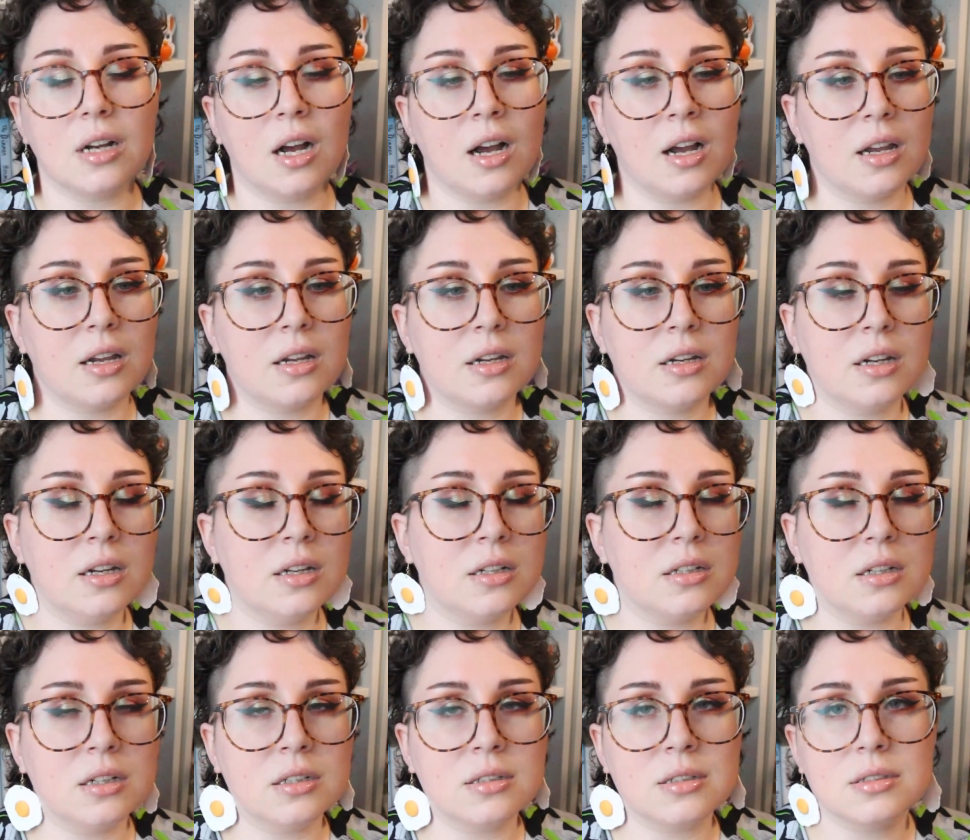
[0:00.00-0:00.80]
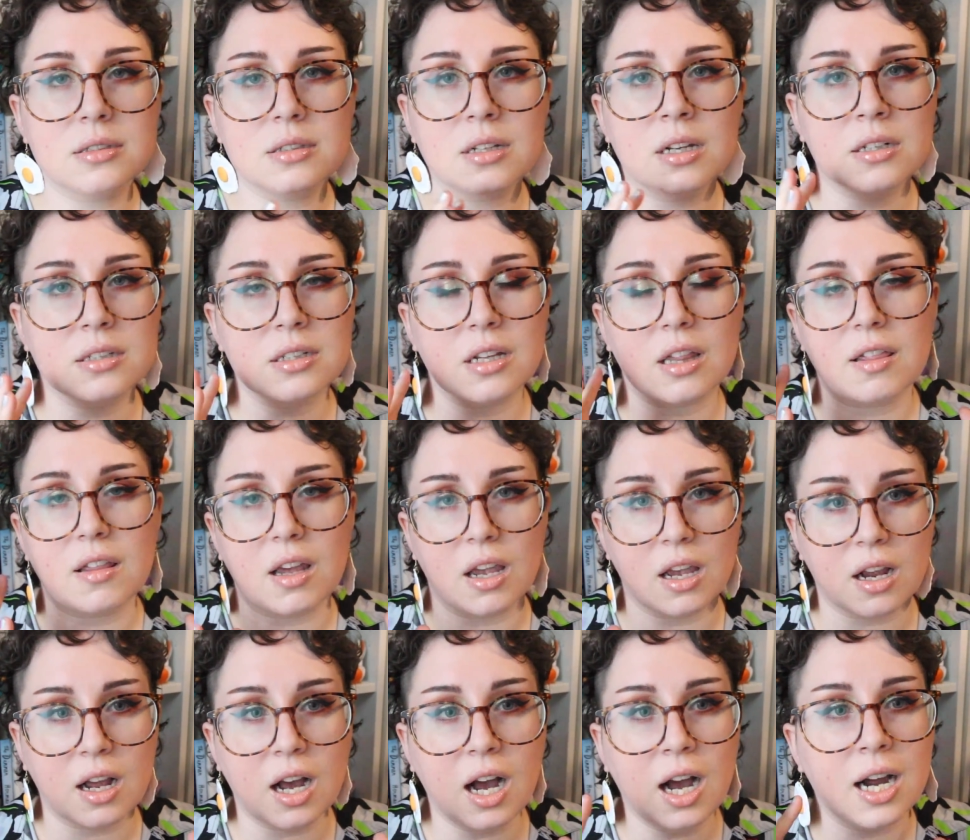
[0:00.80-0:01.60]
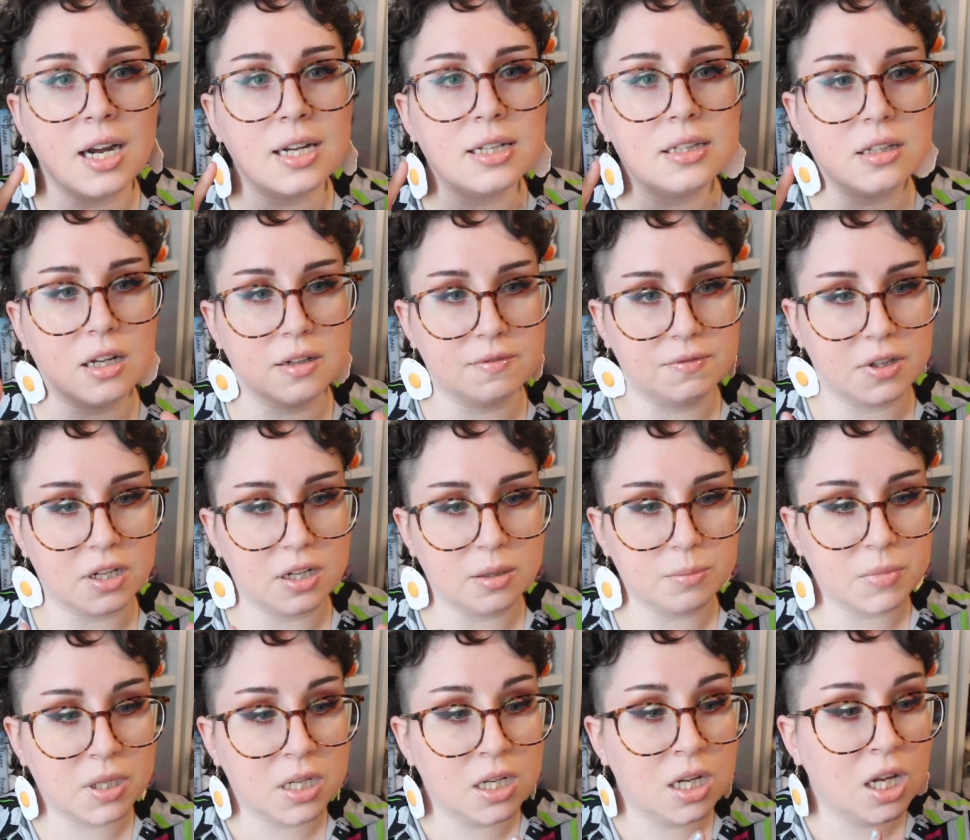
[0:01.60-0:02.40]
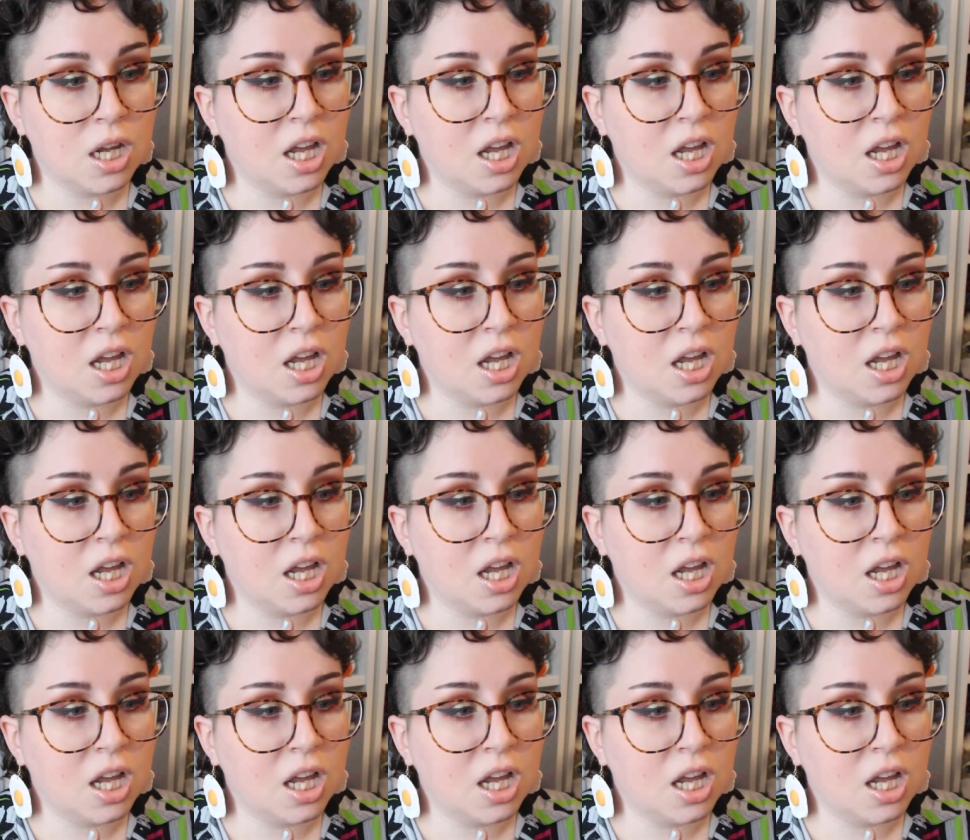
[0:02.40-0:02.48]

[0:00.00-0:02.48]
It's a thing. I love them.